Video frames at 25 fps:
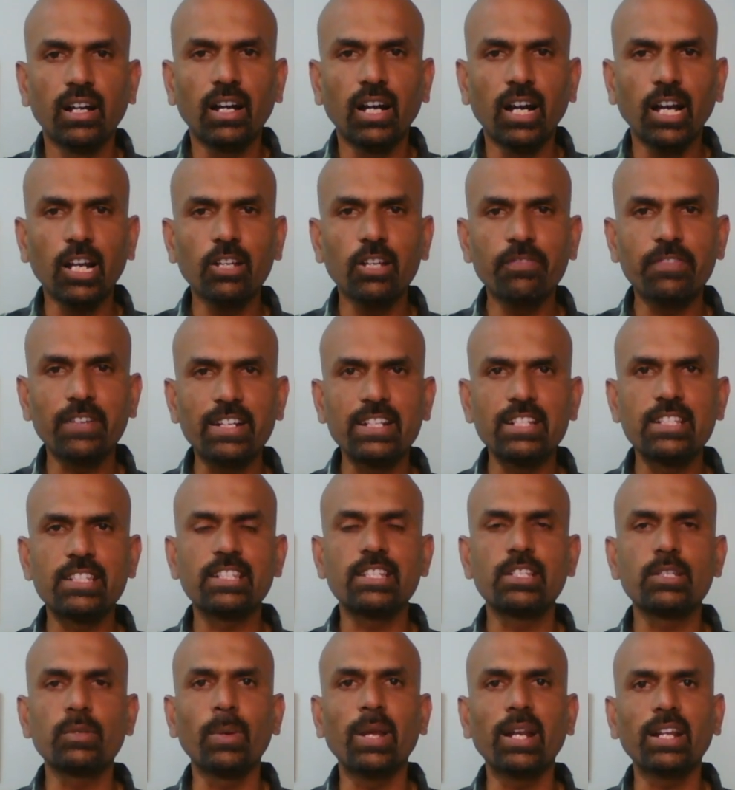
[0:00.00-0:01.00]
Hello
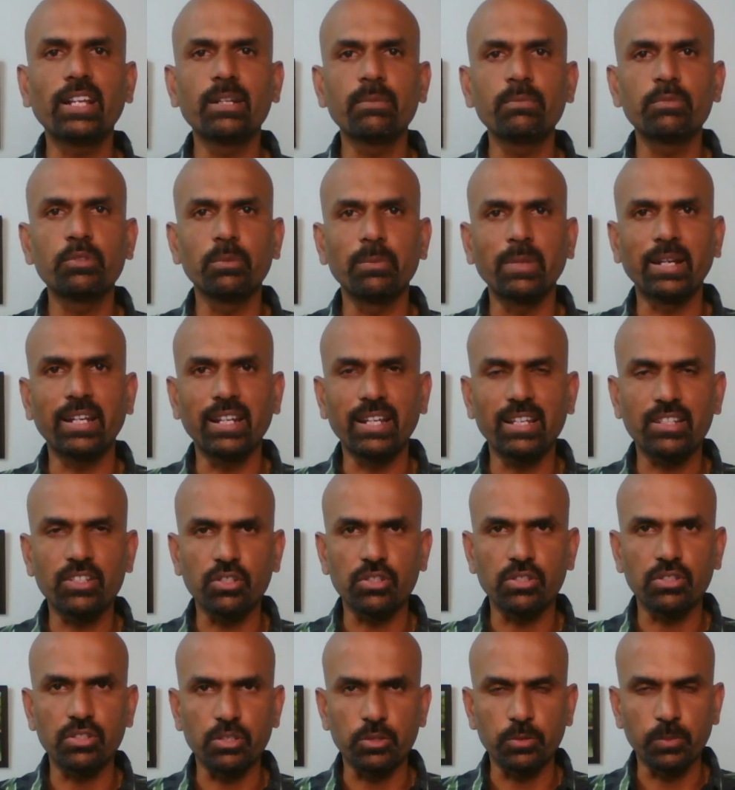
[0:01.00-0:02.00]
friends, welcome to my next
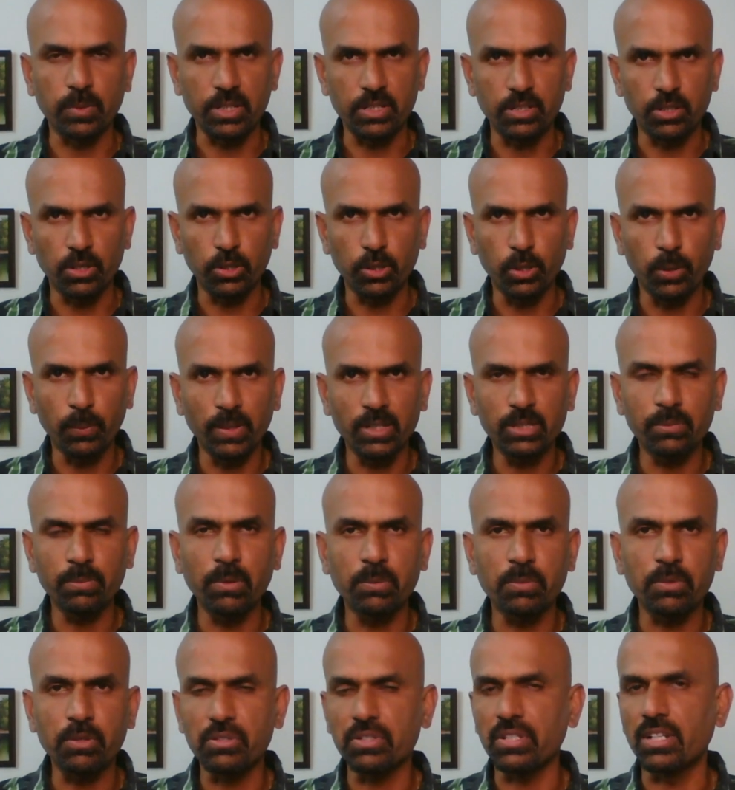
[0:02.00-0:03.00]
research video. You're with me,
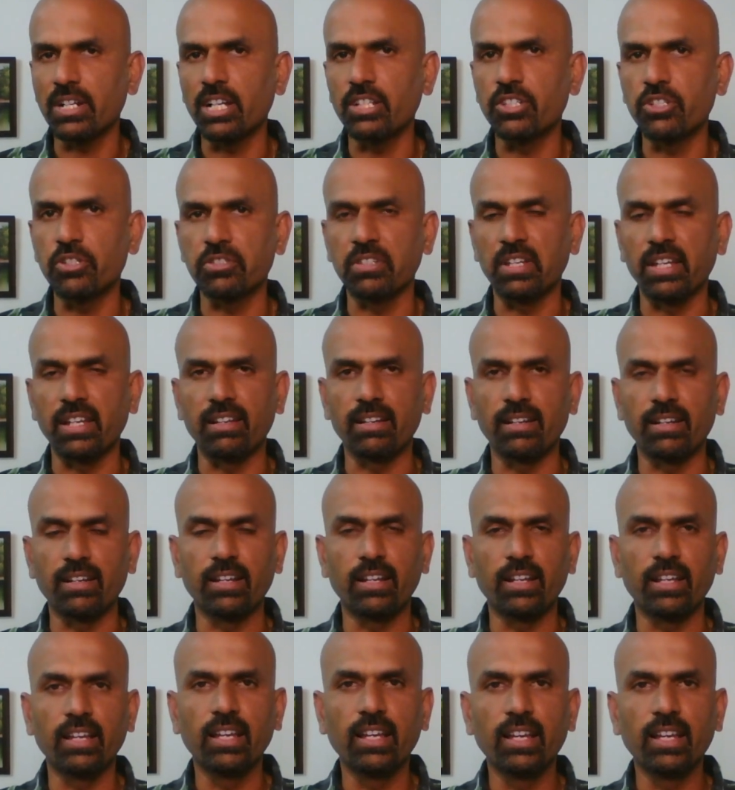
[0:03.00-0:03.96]
Professor Raju Shekharan.